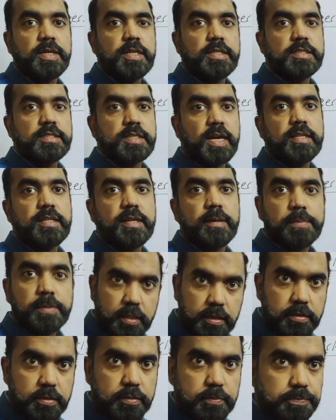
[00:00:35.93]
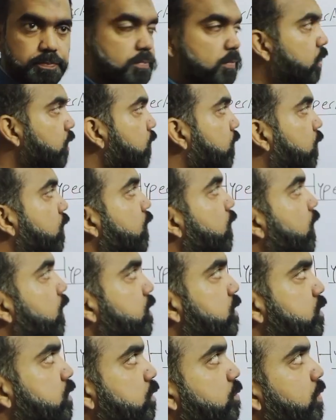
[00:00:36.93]
inside the blood.
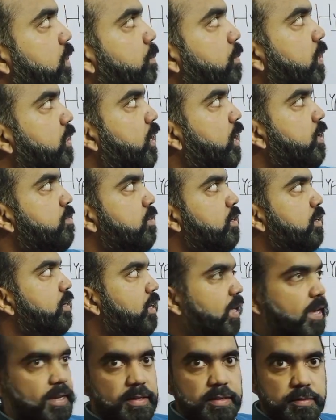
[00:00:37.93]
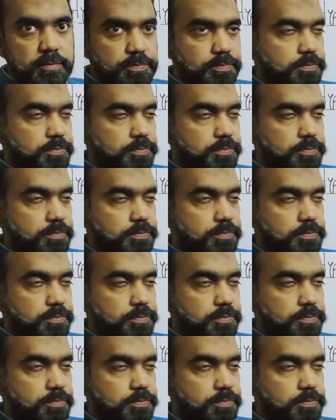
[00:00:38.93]
It is secreted by the adrenal gland